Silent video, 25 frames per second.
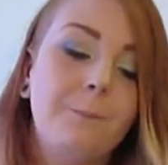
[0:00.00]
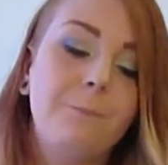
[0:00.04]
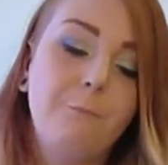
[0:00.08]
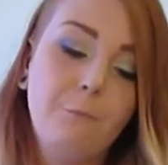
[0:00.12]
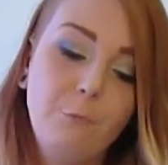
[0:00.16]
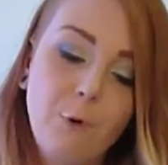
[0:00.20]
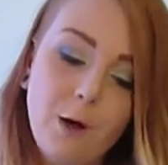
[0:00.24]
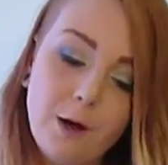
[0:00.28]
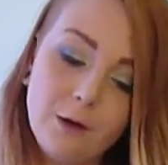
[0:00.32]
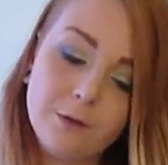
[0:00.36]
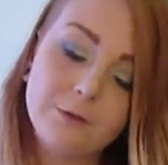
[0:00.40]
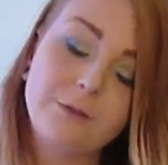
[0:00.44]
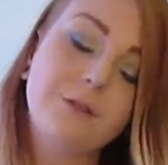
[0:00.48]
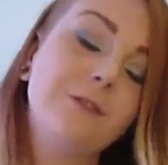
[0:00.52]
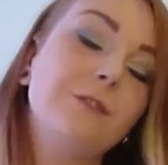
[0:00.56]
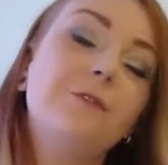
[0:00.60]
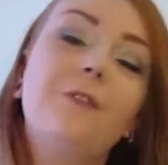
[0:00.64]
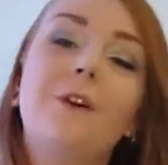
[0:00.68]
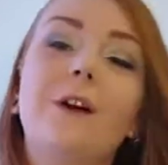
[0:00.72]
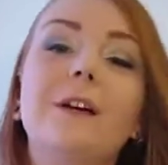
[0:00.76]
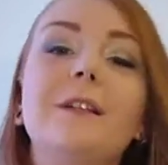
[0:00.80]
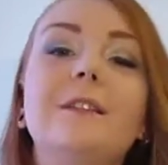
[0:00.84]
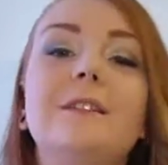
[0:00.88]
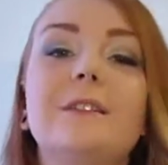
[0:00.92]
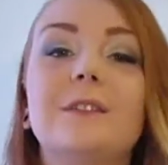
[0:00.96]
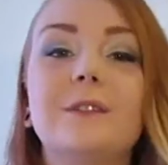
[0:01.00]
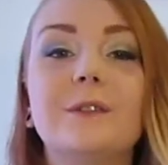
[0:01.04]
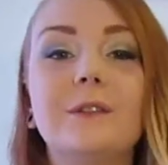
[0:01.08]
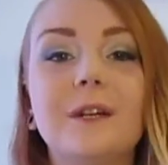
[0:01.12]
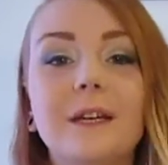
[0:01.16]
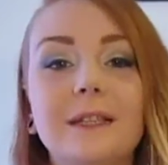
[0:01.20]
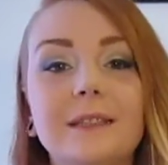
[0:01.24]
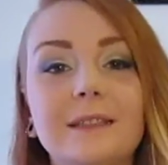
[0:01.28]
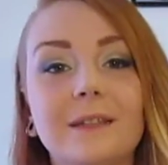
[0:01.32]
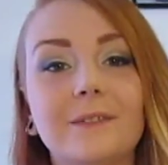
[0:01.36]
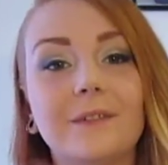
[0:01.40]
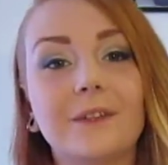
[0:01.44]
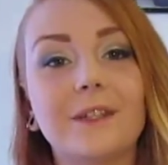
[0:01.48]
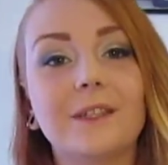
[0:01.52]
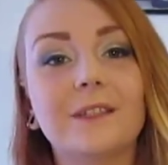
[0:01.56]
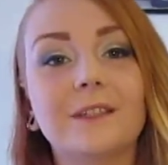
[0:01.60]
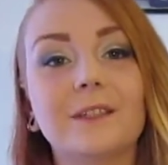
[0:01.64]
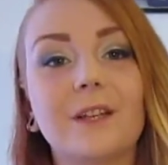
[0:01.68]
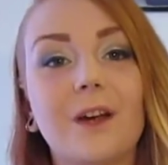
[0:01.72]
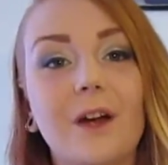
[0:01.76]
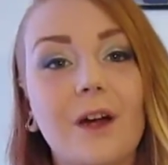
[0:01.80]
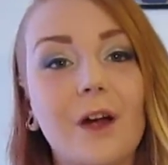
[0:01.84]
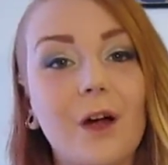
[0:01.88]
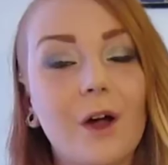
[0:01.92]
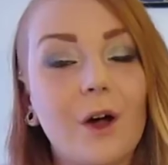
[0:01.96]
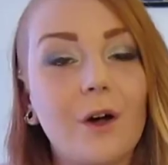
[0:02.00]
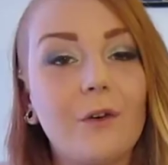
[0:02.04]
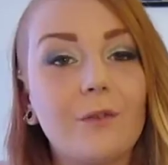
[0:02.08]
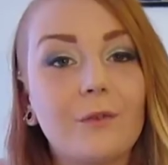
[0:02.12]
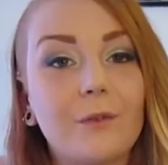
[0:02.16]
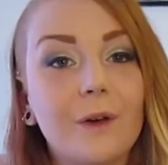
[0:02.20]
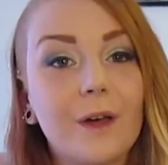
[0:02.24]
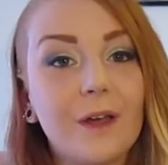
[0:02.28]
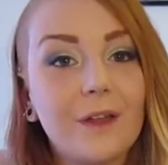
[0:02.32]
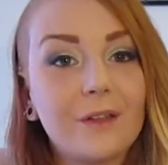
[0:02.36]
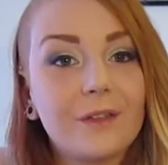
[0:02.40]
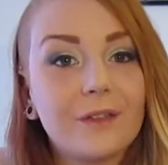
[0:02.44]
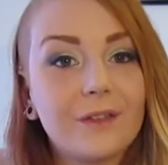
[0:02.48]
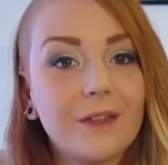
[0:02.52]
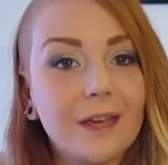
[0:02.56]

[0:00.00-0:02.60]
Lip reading: What I'll do first though is I'm going to start off with